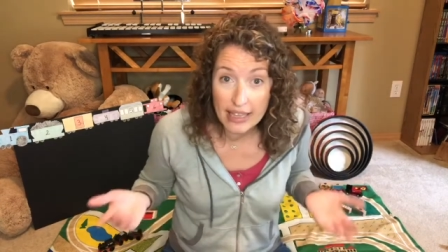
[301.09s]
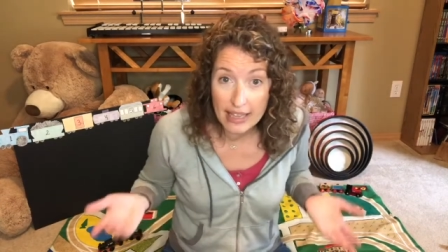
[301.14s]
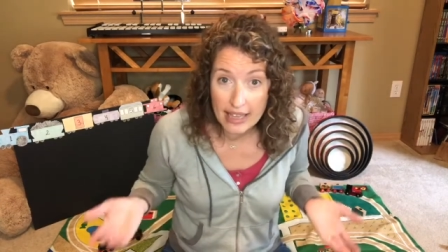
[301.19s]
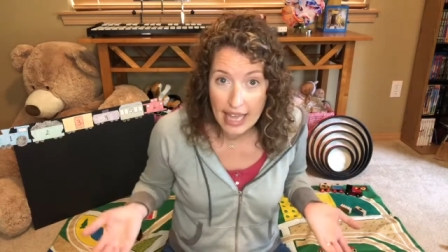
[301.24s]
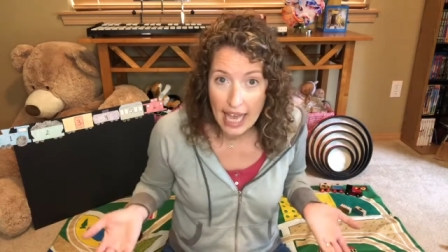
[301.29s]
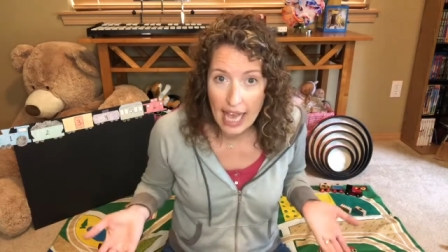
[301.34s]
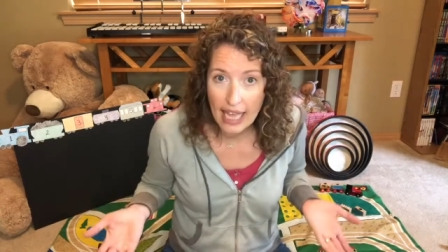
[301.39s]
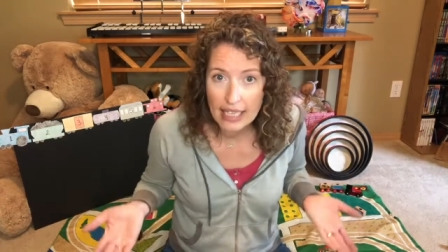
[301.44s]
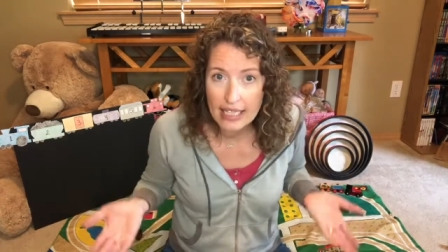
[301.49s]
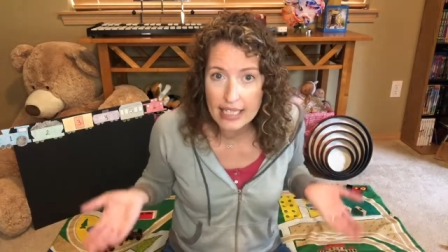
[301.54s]

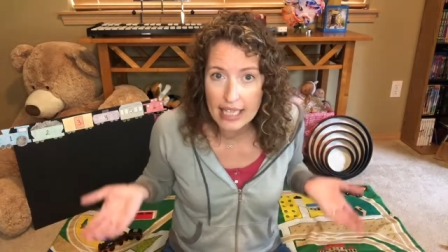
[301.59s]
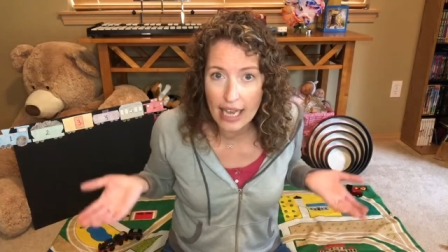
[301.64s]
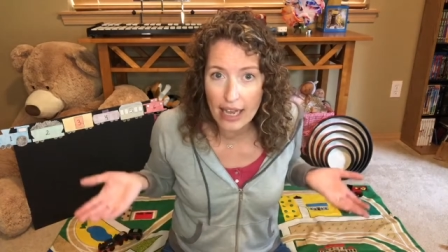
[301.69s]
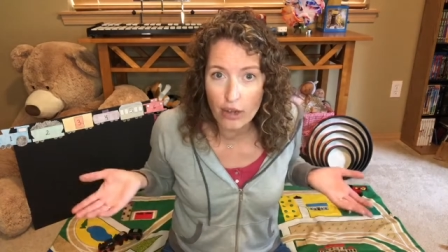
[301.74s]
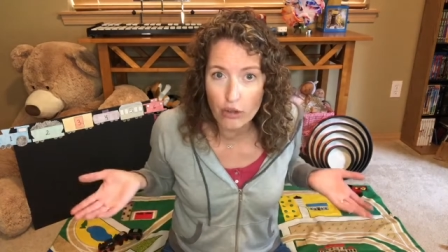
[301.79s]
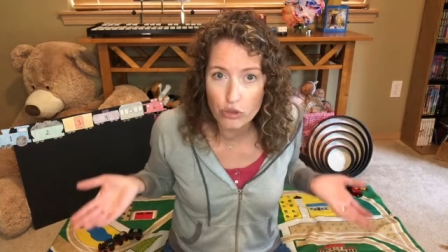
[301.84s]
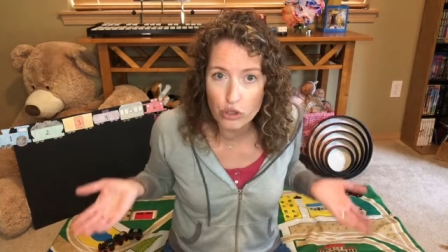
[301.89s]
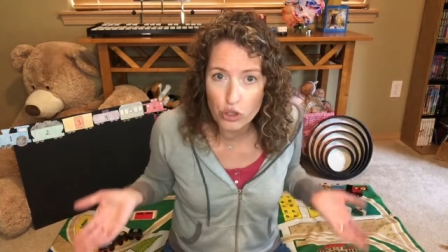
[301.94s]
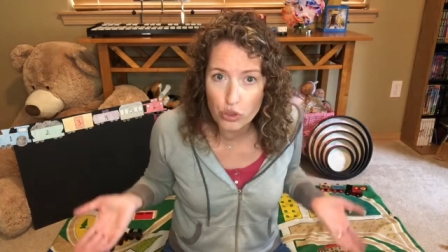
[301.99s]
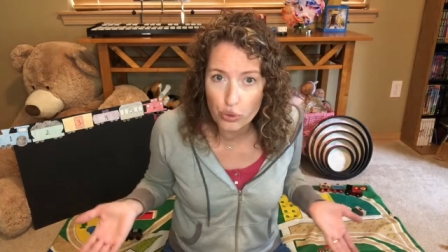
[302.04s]
that's
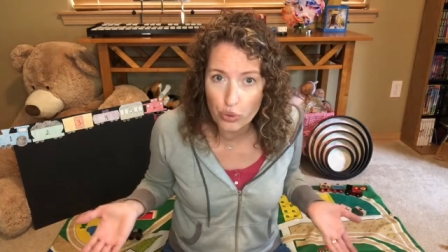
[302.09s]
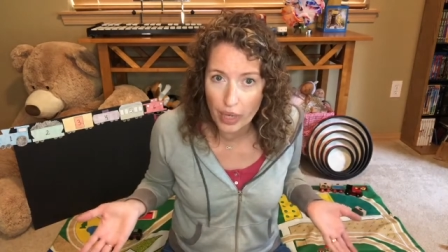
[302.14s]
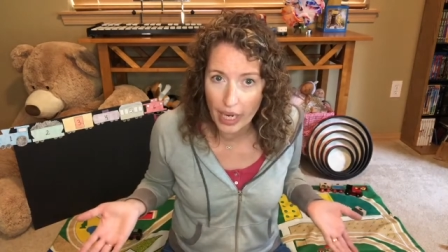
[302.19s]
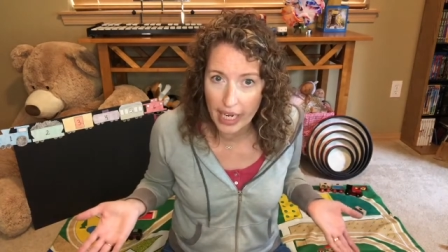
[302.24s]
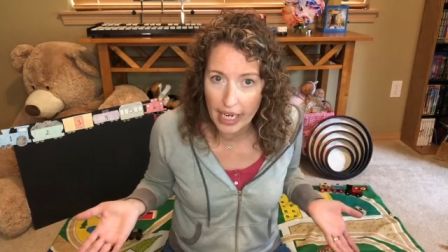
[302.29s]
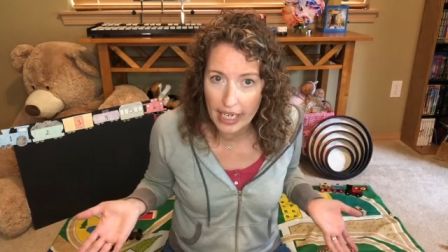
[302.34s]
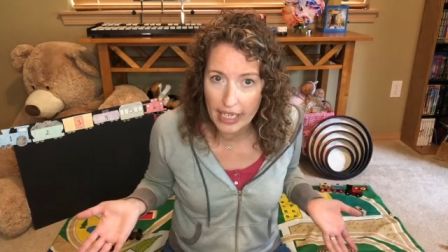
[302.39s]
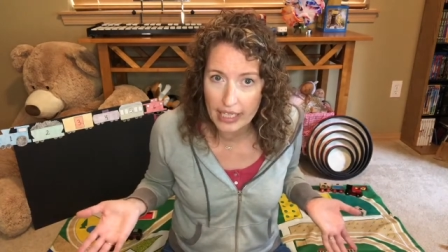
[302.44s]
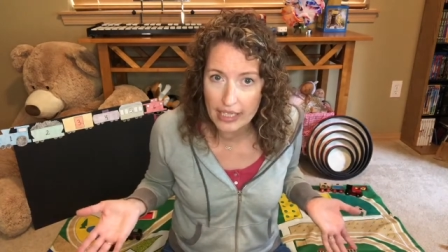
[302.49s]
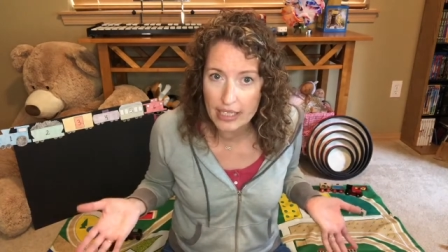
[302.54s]
how
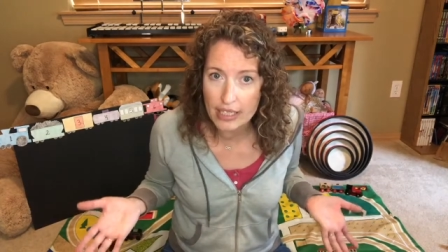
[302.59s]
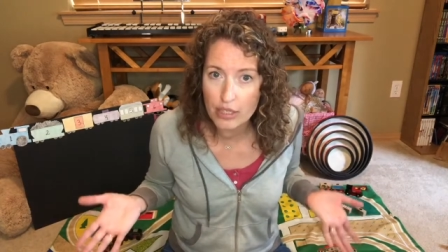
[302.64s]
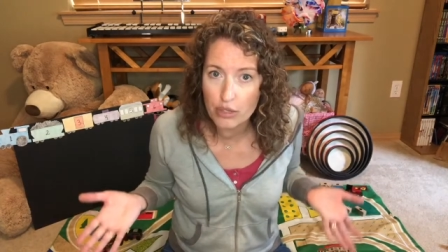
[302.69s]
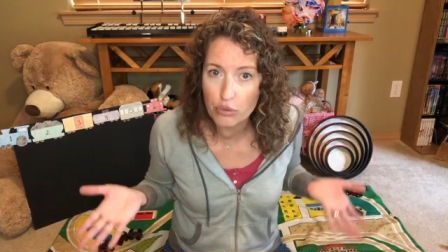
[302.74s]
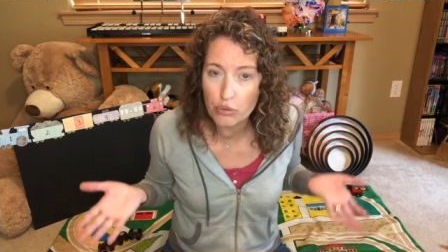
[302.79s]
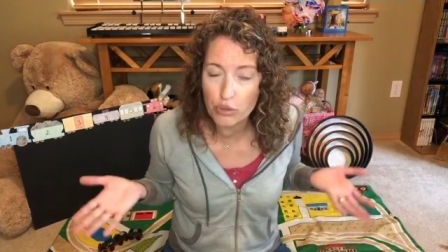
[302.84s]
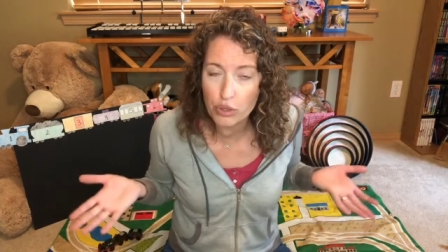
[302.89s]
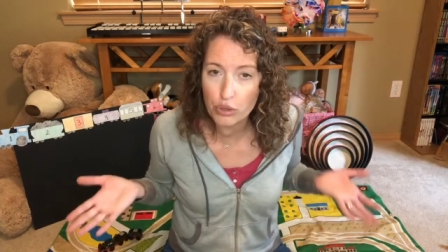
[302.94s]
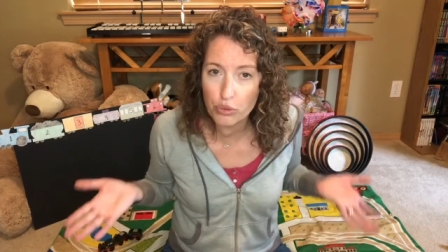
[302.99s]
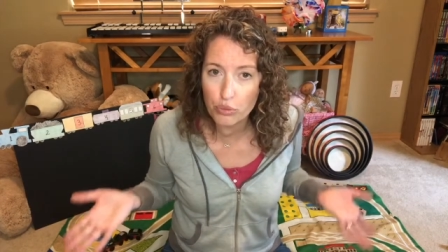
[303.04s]
trains
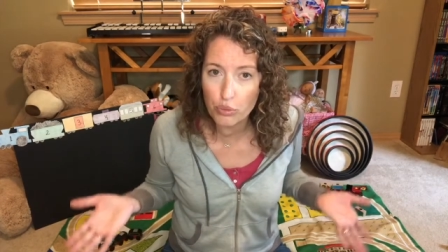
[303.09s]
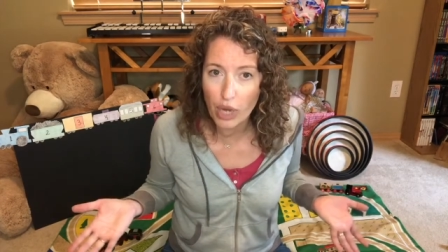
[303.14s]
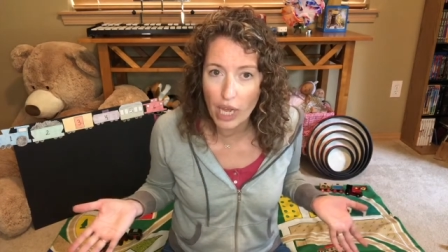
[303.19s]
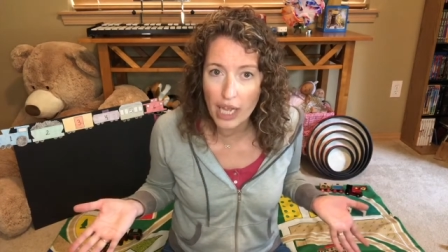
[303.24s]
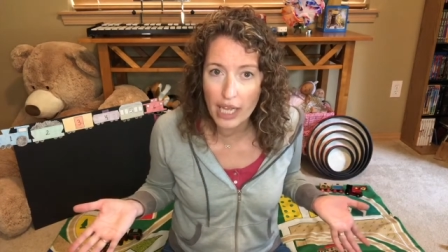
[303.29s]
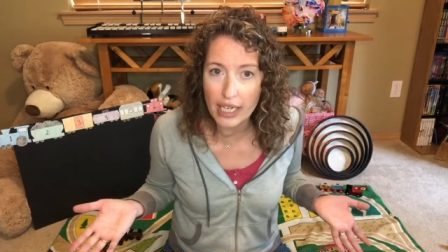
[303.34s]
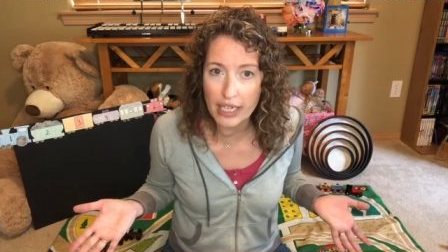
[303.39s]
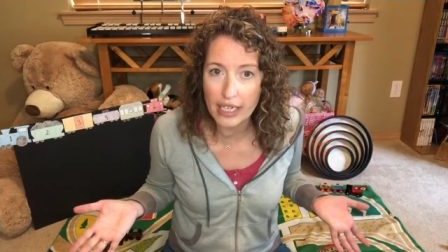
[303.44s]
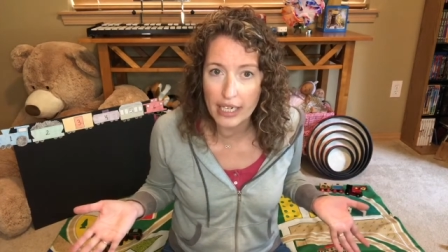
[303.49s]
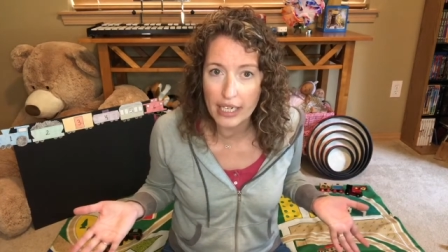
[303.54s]
would
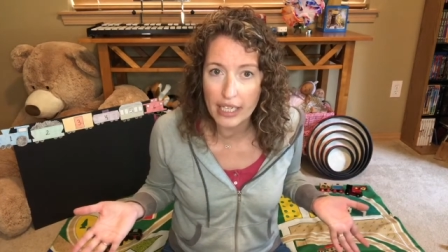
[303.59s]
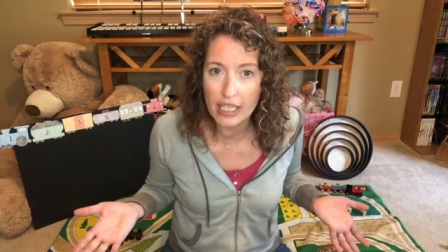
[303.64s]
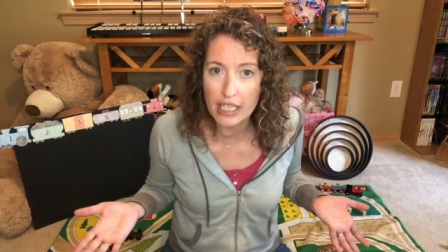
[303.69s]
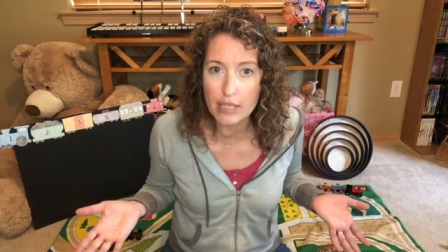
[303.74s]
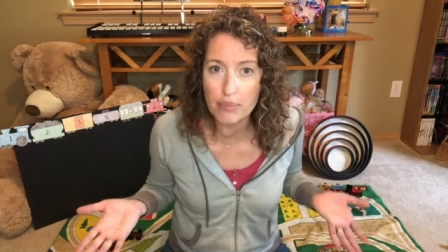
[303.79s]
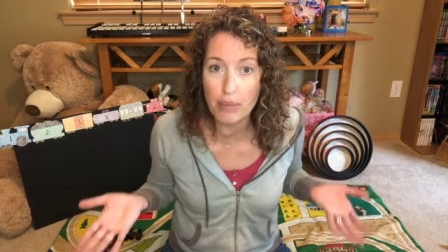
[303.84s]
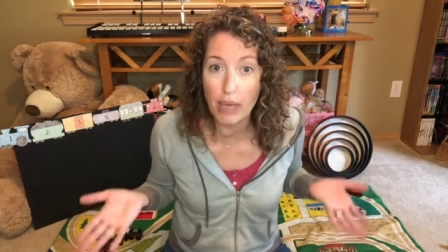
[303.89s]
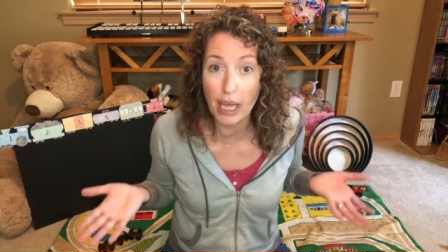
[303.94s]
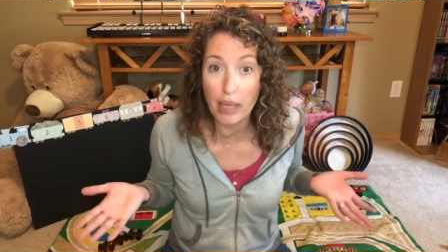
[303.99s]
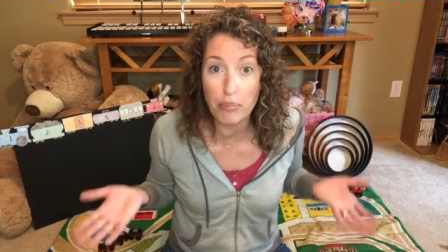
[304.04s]
run, is
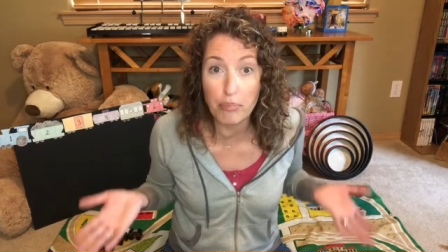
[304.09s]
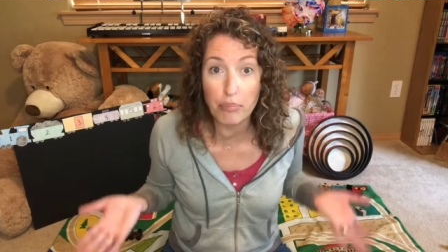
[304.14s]
by